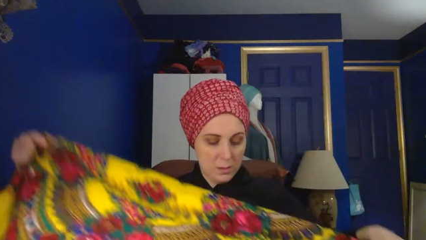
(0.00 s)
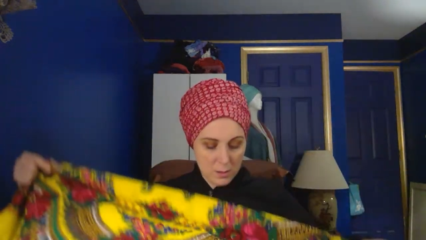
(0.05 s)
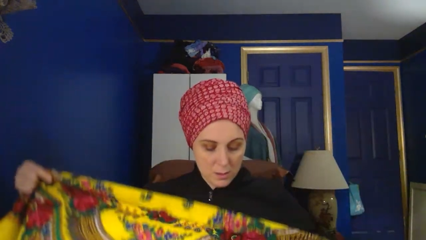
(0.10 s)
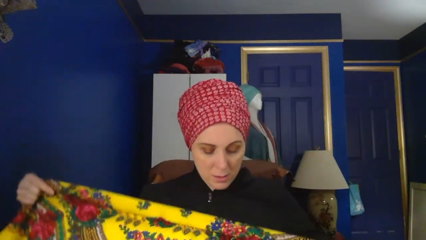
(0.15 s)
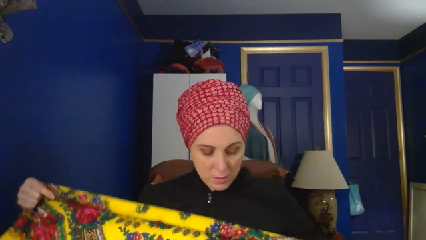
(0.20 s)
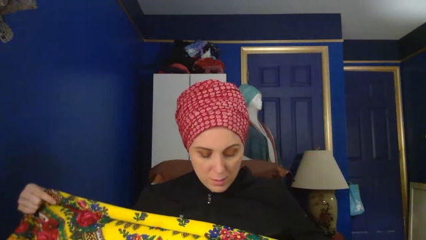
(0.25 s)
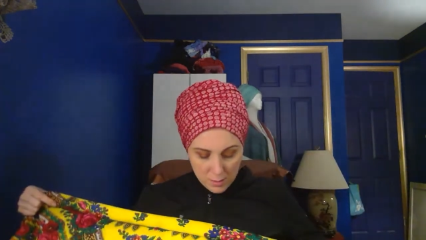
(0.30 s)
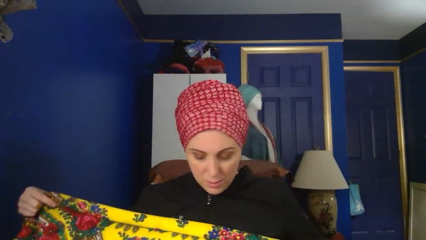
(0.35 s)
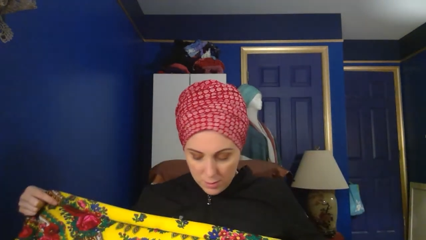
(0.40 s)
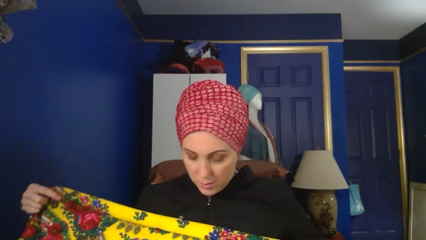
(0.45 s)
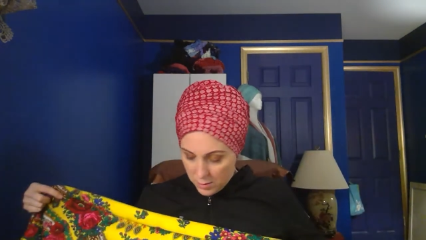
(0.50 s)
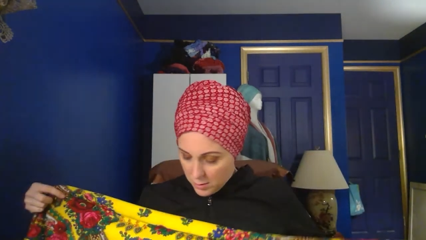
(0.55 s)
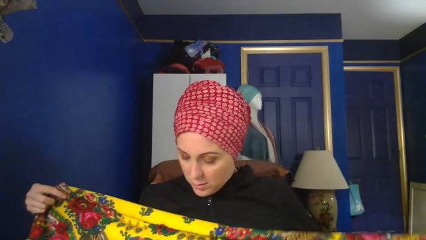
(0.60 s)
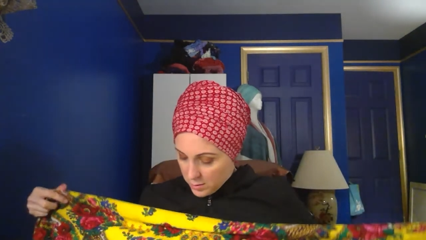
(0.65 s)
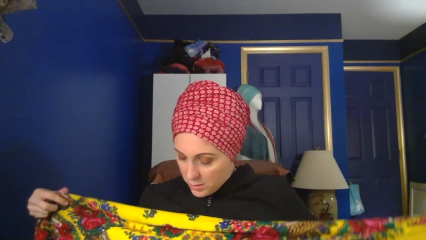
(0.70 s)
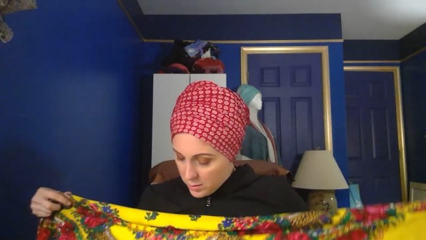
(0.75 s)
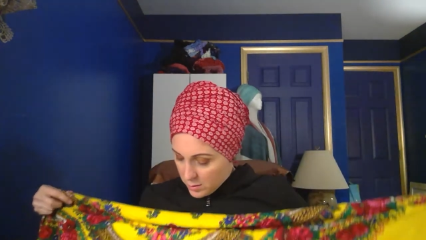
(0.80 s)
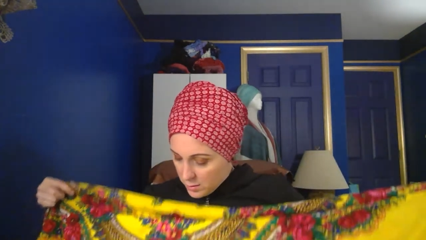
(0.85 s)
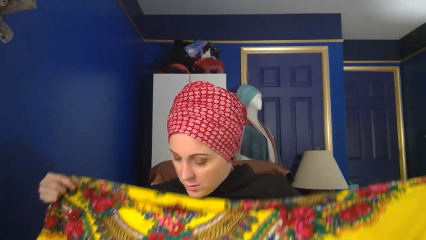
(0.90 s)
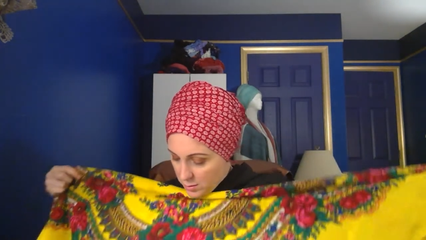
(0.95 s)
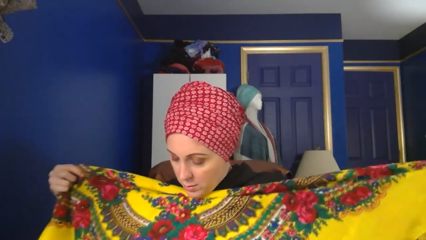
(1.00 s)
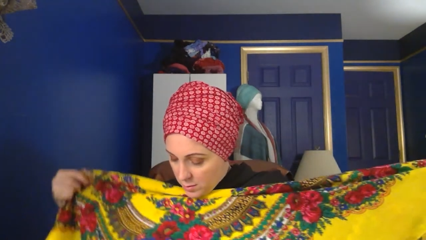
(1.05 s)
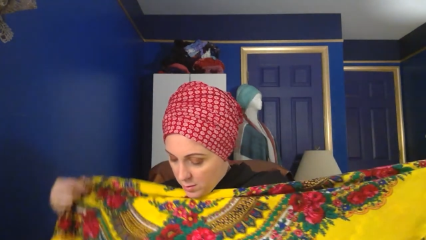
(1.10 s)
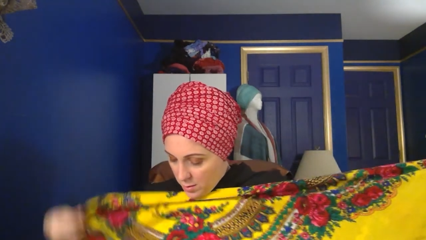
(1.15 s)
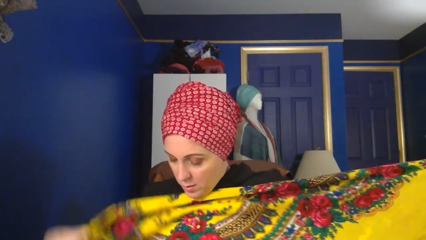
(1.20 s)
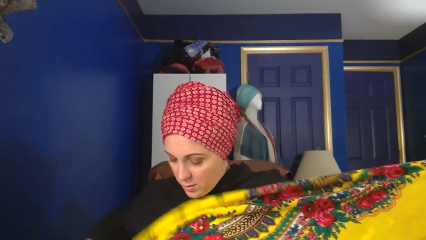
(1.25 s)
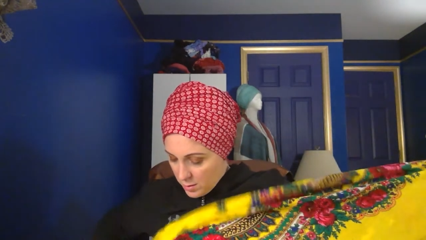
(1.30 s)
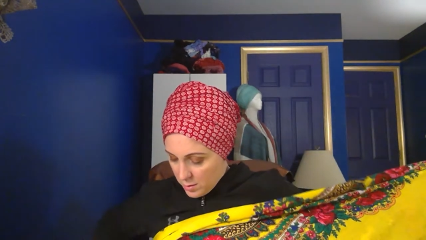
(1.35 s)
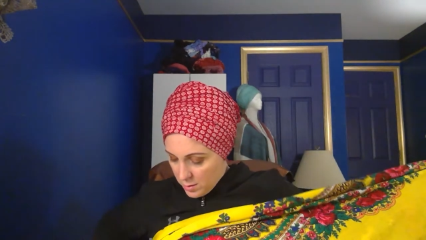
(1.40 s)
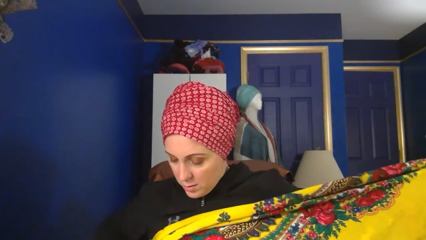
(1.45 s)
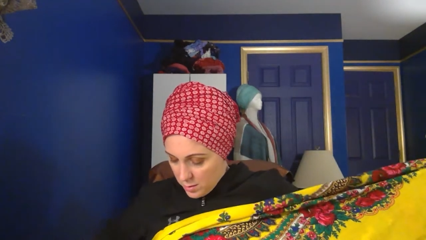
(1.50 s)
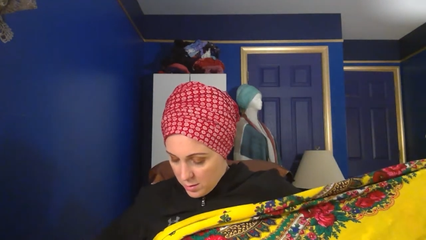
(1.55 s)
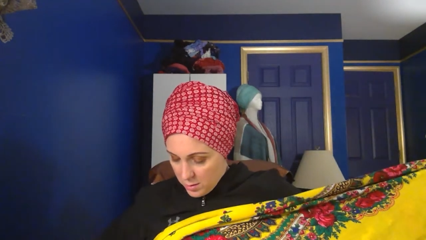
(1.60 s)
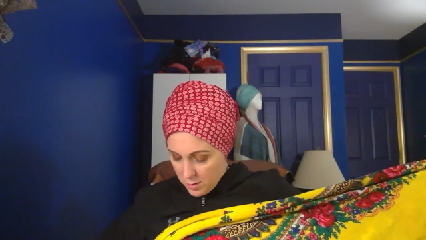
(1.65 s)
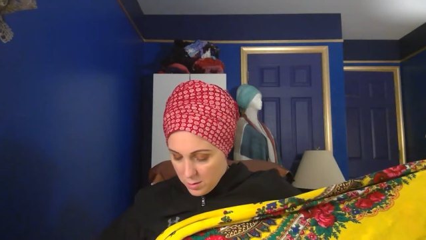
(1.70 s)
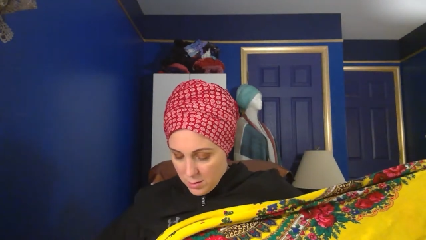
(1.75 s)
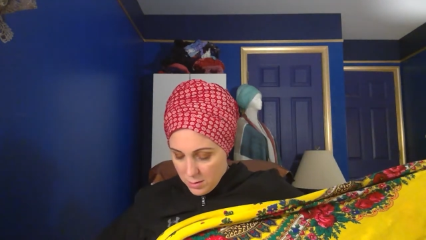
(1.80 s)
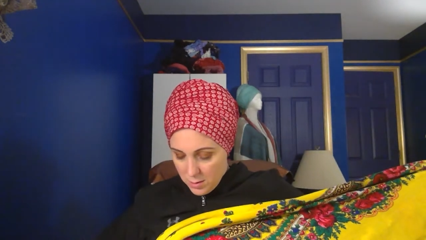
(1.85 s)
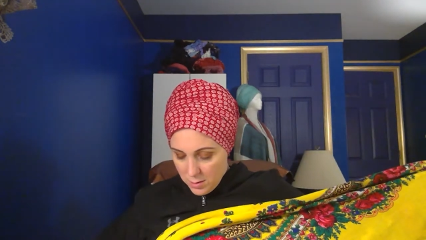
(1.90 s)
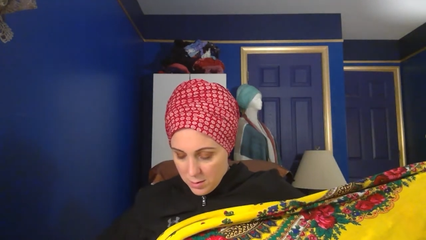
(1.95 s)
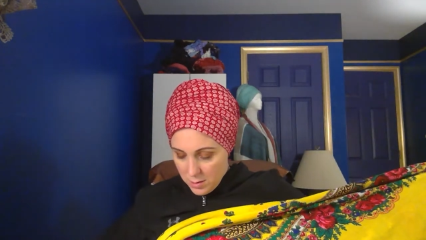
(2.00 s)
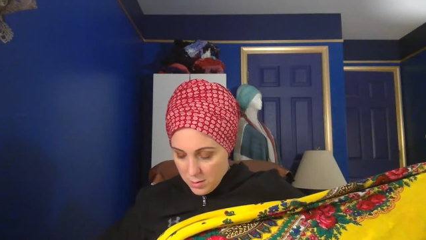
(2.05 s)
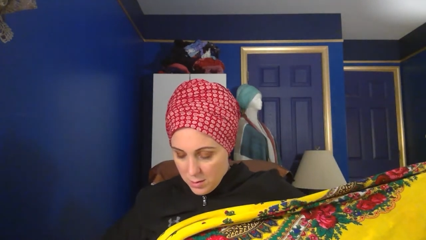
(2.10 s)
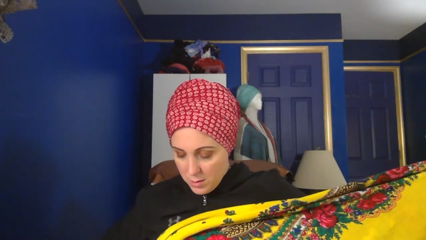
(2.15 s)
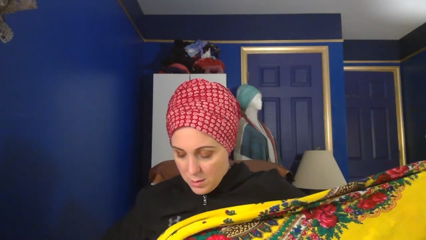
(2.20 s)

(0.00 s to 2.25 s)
(no one is talking)